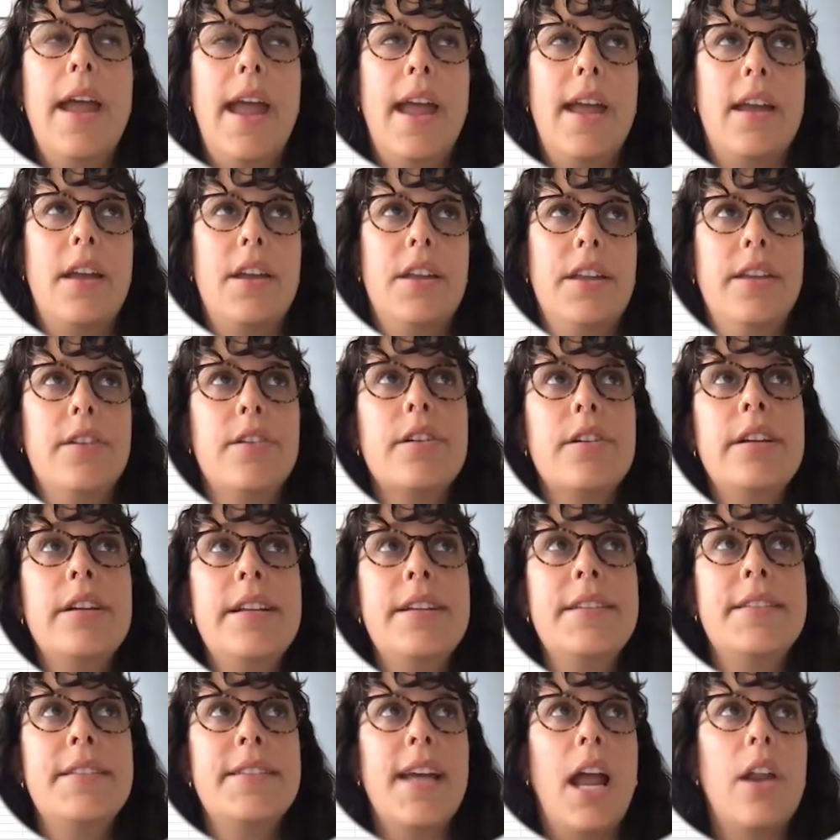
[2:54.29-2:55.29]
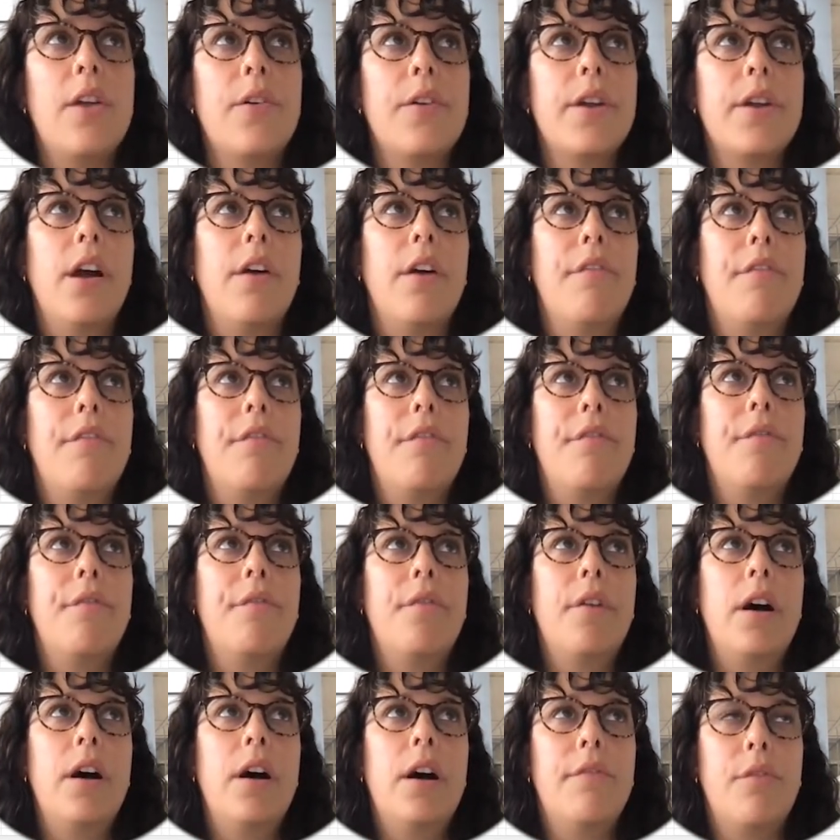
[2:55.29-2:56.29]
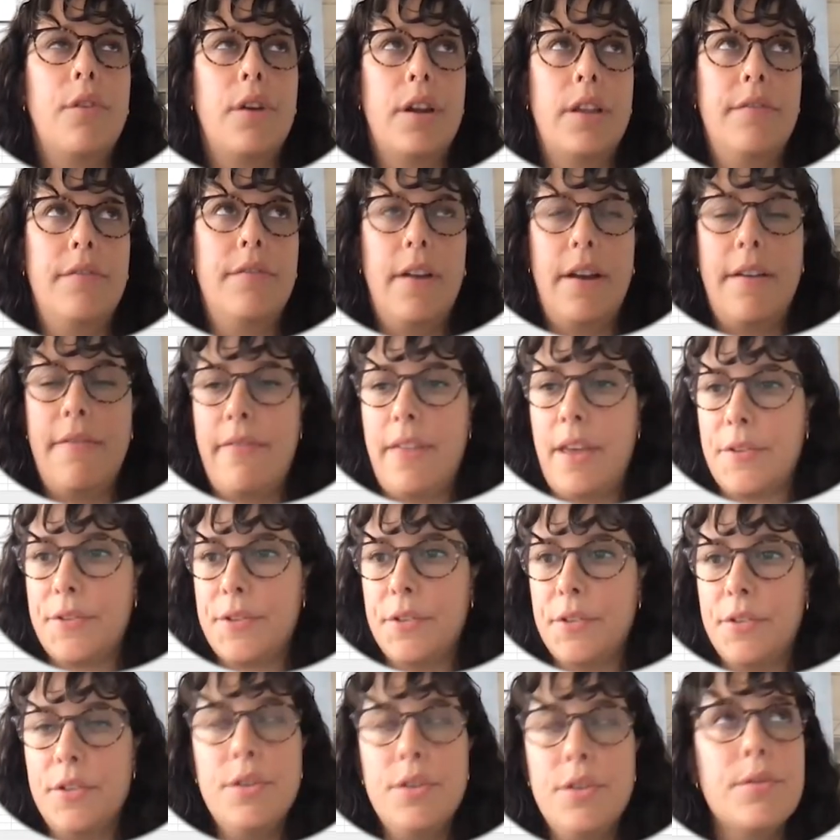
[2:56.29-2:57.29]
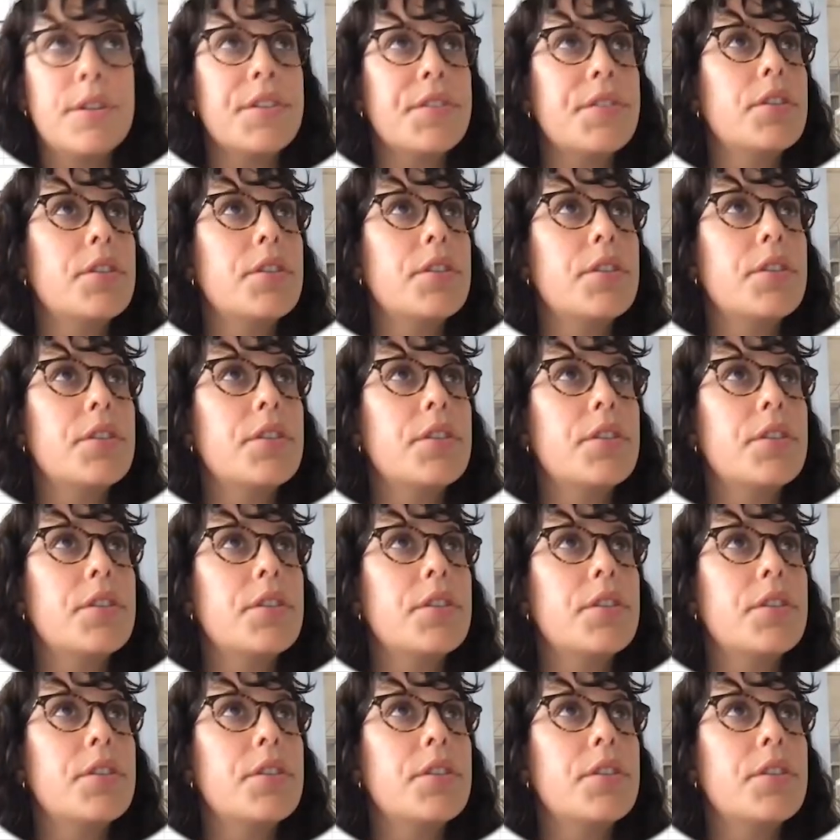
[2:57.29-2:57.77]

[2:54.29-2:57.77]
a yearly salary of 45,000 euros.